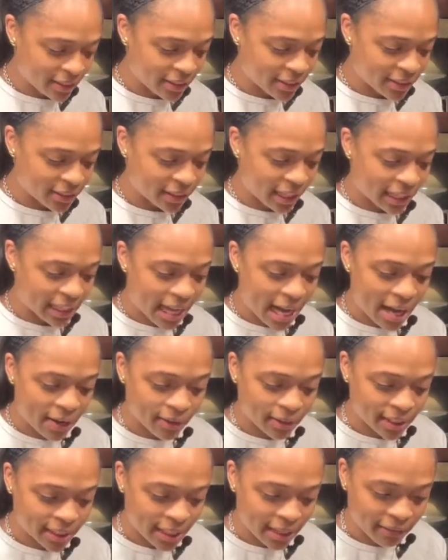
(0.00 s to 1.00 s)
You know, like
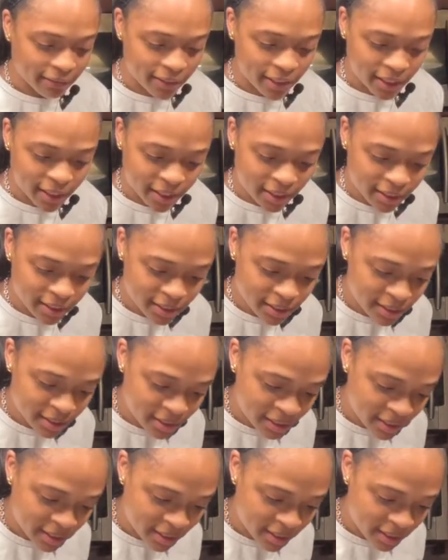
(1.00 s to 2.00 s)
how a chef does.
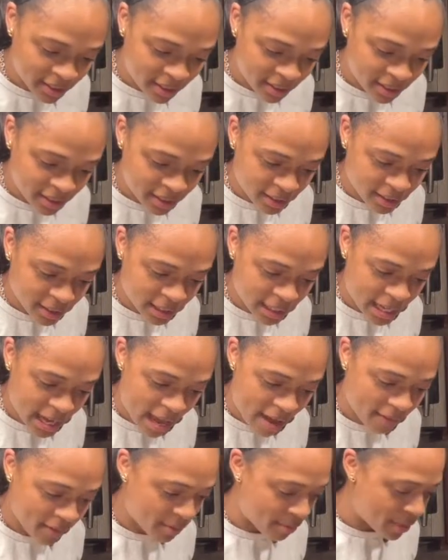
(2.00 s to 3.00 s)
Can't
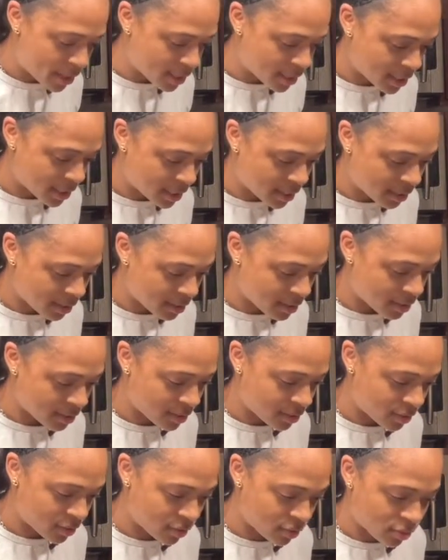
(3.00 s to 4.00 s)
have it messy.
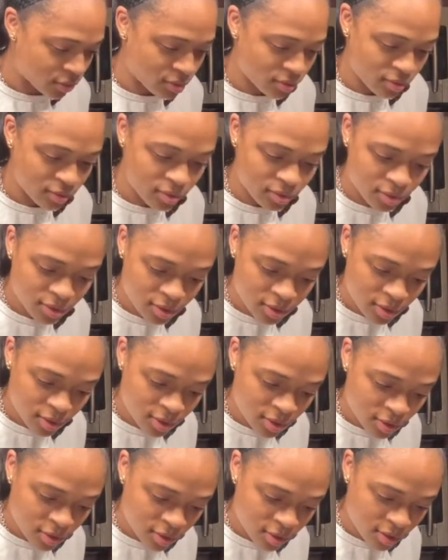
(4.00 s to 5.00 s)
Hold on.
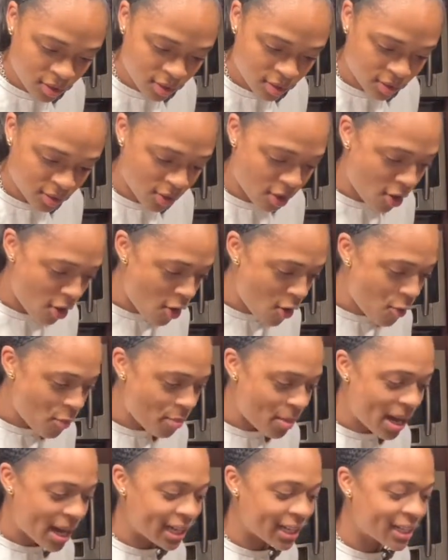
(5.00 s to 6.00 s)
Oh
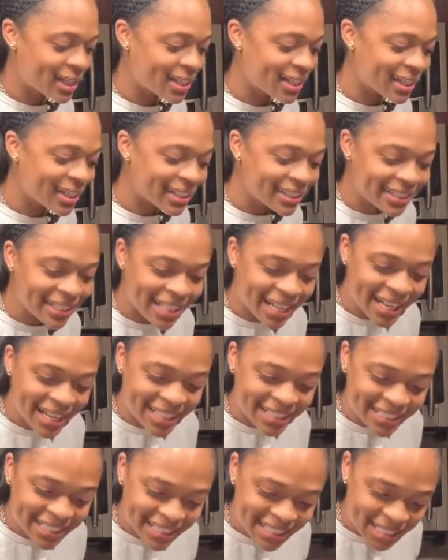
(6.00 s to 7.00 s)
my
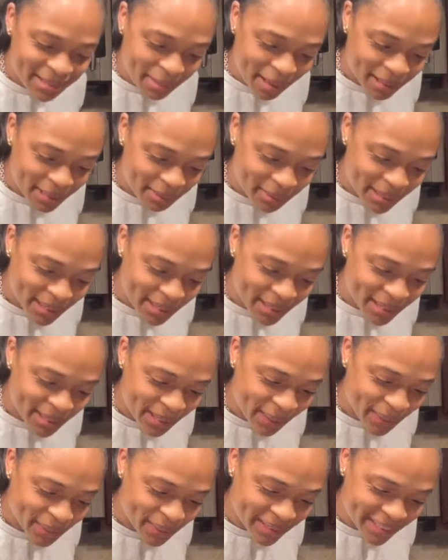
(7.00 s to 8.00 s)
goodness! This is about to be
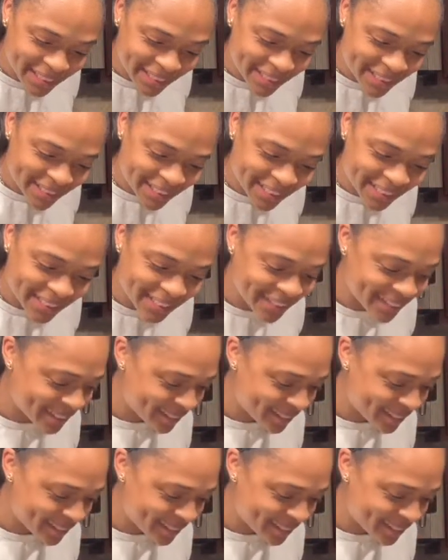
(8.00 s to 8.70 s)
so good.